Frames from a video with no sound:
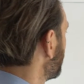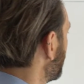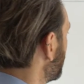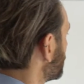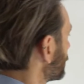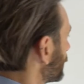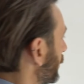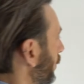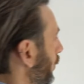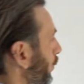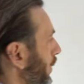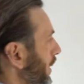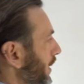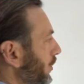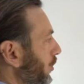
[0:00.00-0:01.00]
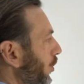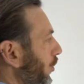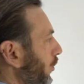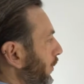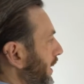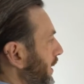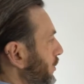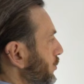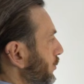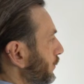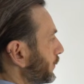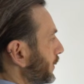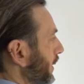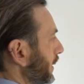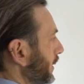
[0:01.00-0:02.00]
And we call each
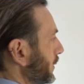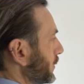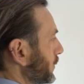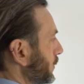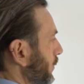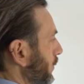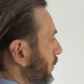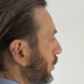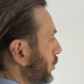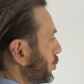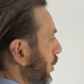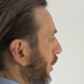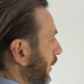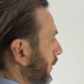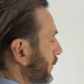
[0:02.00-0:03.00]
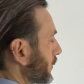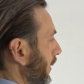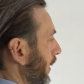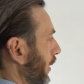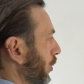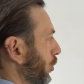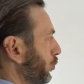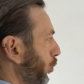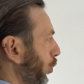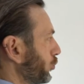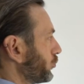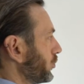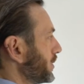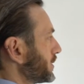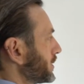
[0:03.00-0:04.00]
of these chunks a
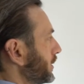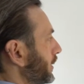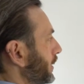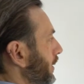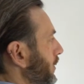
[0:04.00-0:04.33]
quadrant.